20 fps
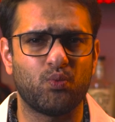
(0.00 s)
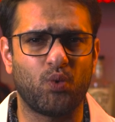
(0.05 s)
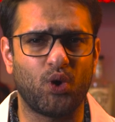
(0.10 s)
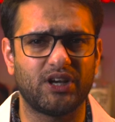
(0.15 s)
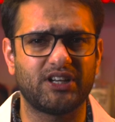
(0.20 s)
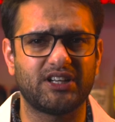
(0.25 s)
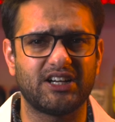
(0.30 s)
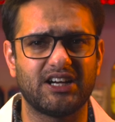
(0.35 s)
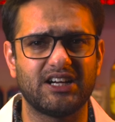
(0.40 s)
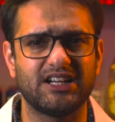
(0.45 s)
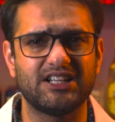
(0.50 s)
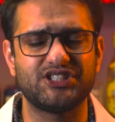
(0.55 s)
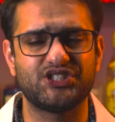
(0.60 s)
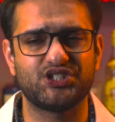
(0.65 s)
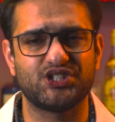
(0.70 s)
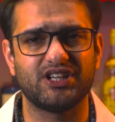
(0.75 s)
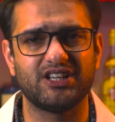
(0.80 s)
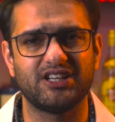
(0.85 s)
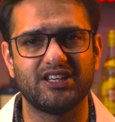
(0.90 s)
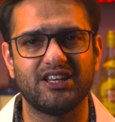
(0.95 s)
vodka,
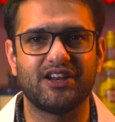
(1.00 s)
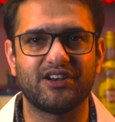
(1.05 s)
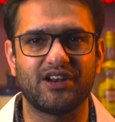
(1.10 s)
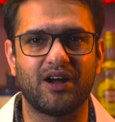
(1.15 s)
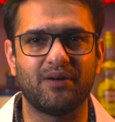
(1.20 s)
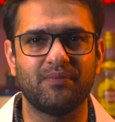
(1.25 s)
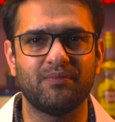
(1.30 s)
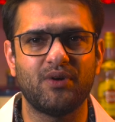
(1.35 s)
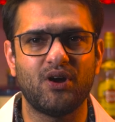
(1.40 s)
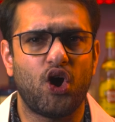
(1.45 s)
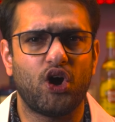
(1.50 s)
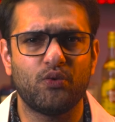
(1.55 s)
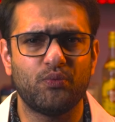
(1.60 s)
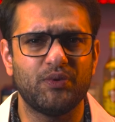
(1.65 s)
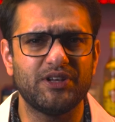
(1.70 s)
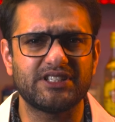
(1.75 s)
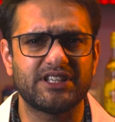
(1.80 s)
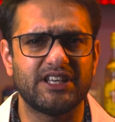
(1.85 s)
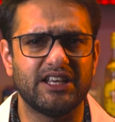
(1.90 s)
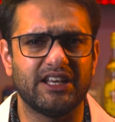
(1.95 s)
gin, rum, or
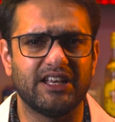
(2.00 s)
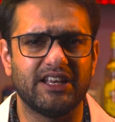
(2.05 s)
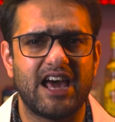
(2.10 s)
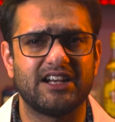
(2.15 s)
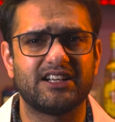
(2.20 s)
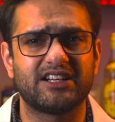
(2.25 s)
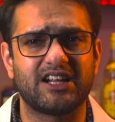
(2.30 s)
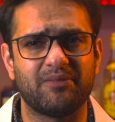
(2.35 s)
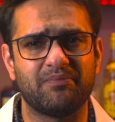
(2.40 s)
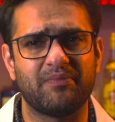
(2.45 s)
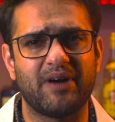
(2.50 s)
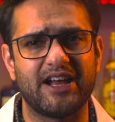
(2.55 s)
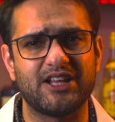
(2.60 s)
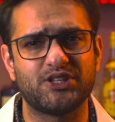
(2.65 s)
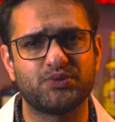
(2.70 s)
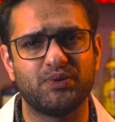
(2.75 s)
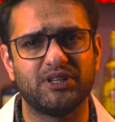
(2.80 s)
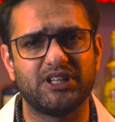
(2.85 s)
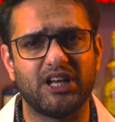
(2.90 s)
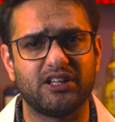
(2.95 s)
whiskey. And it
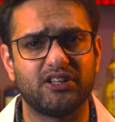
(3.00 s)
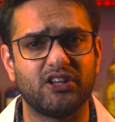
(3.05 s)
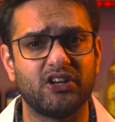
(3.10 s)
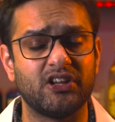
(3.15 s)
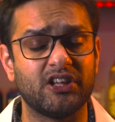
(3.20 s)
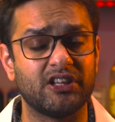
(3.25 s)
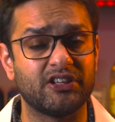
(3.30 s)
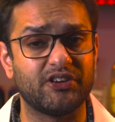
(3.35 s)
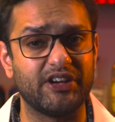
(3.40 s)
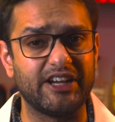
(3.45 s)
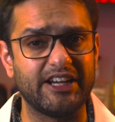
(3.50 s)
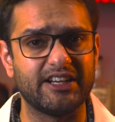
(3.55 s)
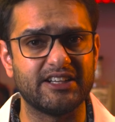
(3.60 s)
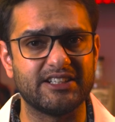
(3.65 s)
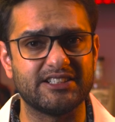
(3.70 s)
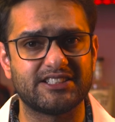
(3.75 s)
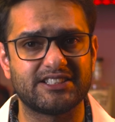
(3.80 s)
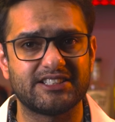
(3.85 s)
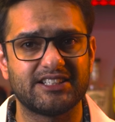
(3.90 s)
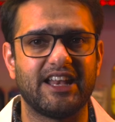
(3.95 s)
combines with other
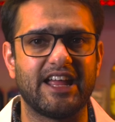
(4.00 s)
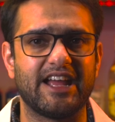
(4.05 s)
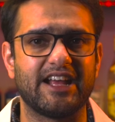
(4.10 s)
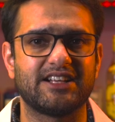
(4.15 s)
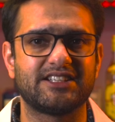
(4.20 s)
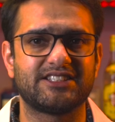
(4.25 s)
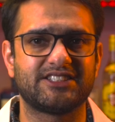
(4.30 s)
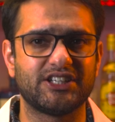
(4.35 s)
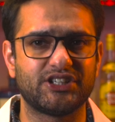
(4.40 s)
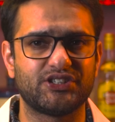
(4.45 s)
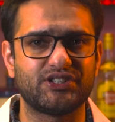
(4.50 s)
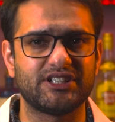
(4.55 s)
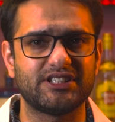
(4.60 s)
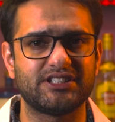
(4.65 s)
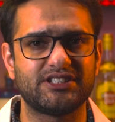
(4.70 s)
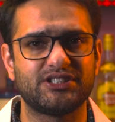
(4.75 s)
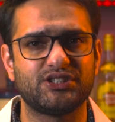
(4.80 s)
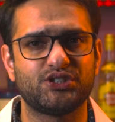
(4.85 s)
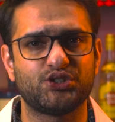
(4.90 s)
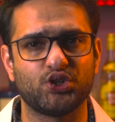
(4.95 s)
ingredients like
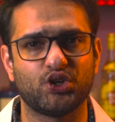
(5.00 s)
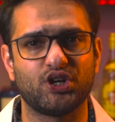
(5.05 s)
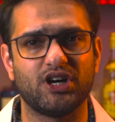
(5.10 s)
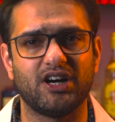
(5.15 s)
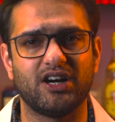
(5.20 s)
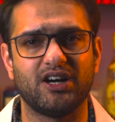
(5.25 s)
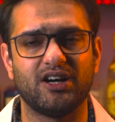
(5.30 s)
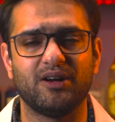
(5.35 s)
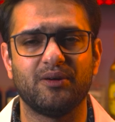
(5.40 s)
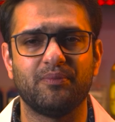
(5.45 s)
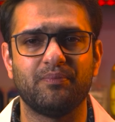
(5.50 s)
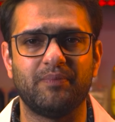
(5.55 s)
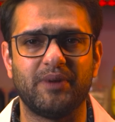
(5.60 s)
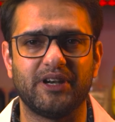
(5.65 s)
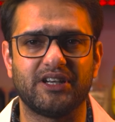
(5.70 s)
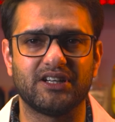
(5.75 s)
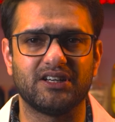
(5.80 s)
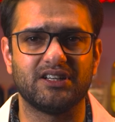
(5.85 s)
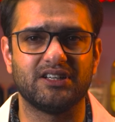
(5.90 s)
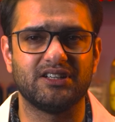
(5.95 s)
citrus, sugar,
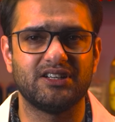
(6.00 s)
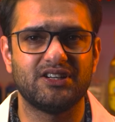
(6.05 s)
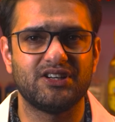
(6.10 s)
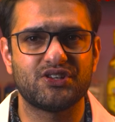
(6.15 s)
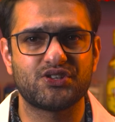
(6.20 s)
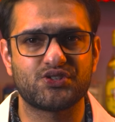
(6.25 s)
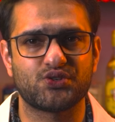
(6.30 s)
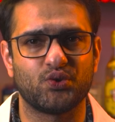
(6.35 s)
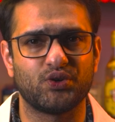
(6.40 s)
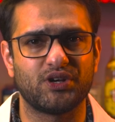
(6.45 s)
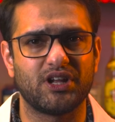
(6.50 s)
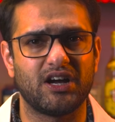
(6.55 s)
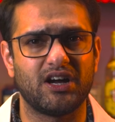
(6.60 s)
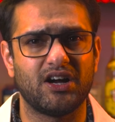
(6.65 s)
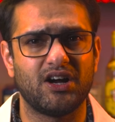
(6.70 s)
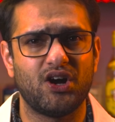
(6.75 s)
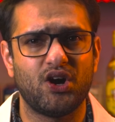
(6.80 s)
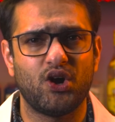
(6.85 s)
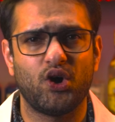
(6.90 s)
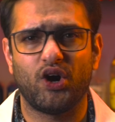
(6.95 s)
bitter,
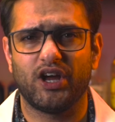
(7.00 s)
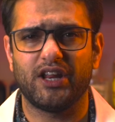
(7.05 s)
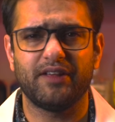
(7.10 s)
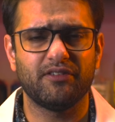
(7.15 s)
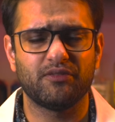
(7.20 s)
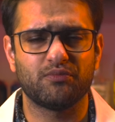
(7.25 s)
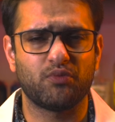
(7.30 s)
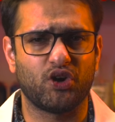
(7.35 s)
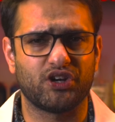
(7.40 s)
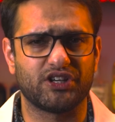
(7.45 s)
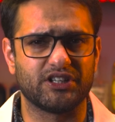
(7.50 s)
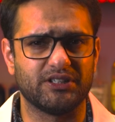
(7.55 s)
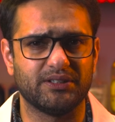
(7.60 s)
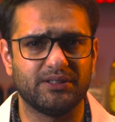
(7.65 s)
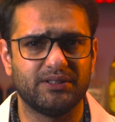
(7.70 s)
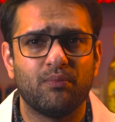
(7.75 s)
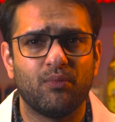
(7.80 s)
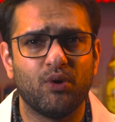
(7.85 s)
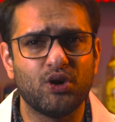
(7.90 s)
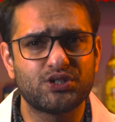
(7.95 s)
soda, or even water.
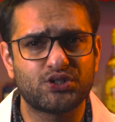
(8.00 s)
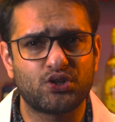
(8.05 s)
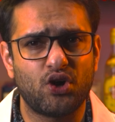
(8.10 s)
Most